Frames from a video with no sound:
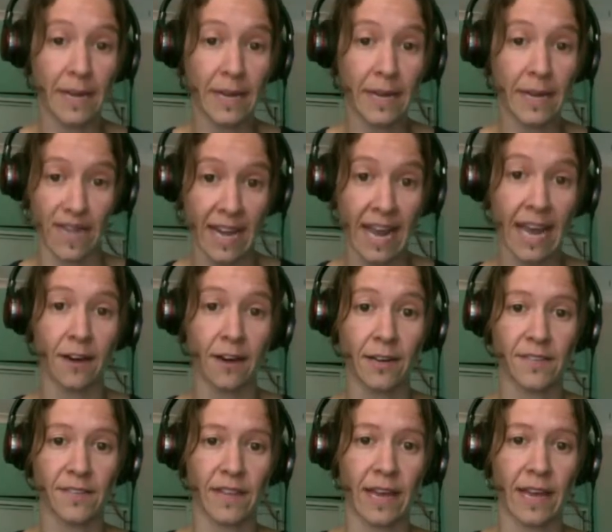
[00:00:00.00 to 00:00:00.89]
for now
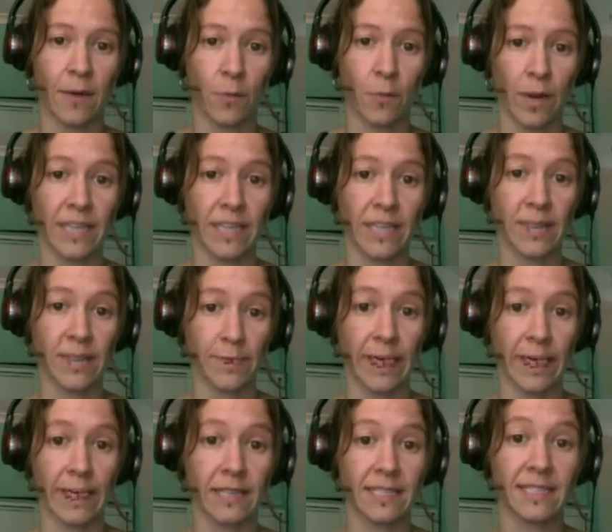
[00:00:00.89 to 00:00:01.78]
is for that waste to
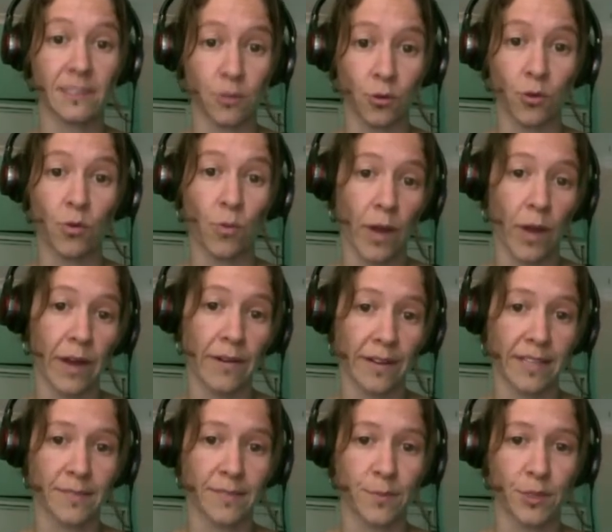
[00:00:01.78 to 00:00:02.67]
be stored where
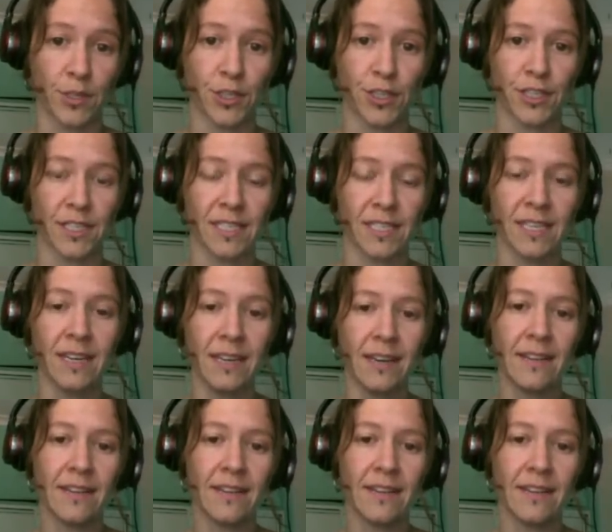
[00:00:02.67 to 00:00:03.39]
it is produced.